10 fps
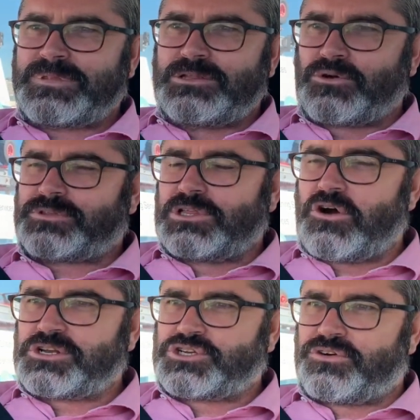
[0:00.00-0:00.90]
Look, the
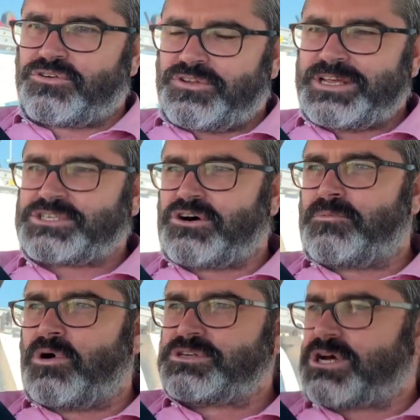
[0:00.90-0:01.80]
long and short of it is, I
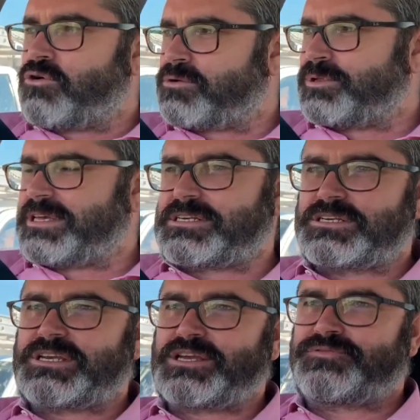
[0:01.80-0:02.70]
was ultimately
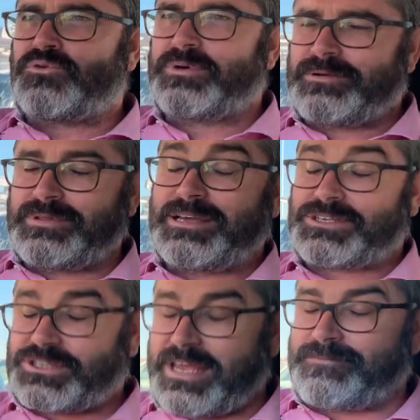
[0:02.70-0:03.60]
successful. As
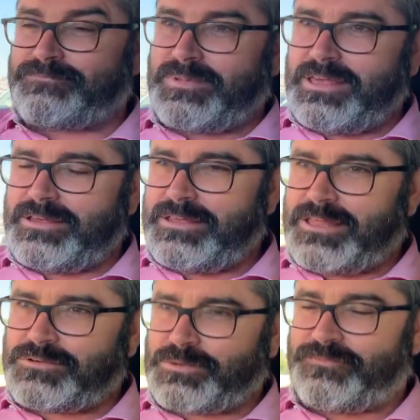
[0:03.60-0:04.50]
I said,
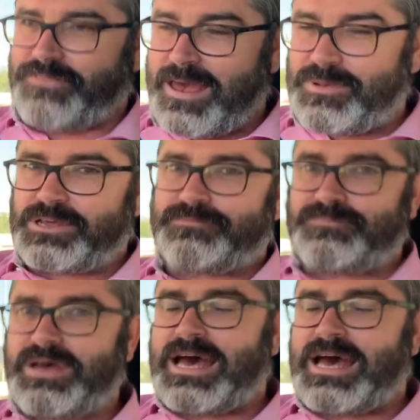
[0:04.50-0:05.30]
there was a fair bit of